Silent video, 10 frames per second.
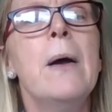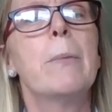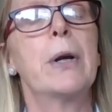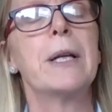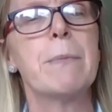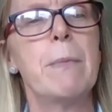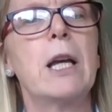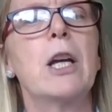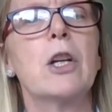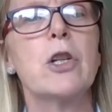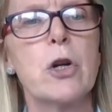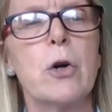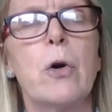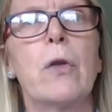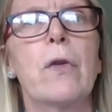but it's making
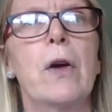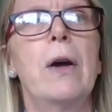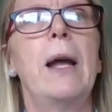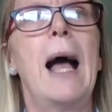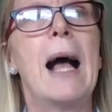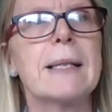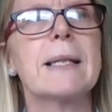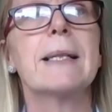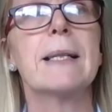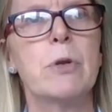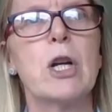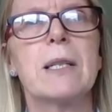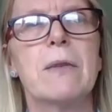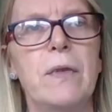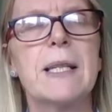sure that as a
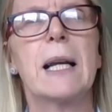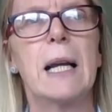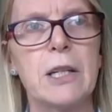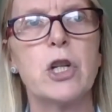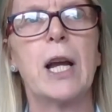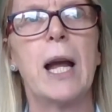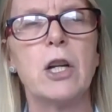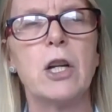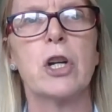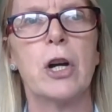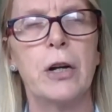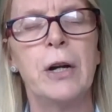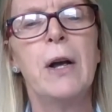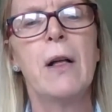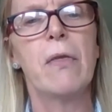subject of physical education,
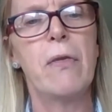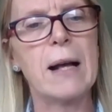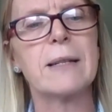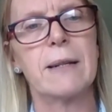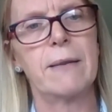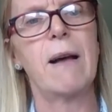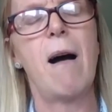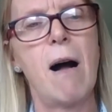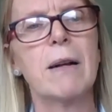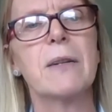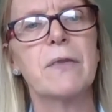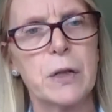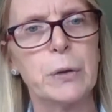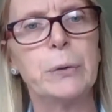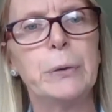that's at the heart of
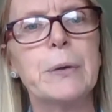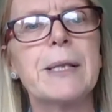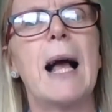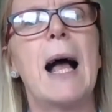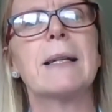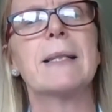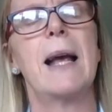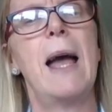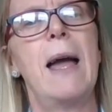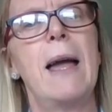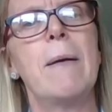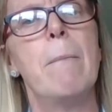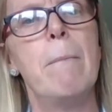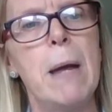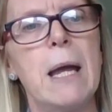schools as a
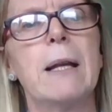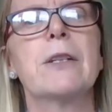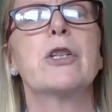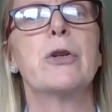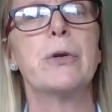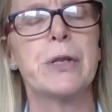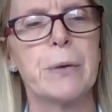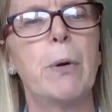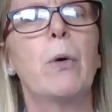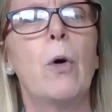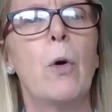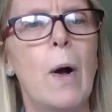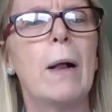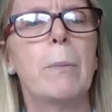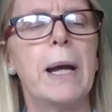means to support
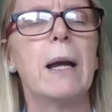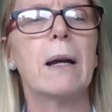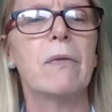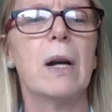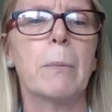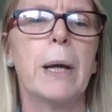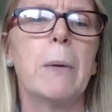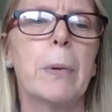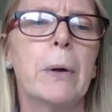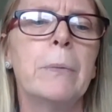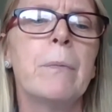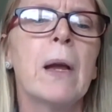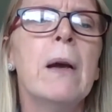well-being of young people.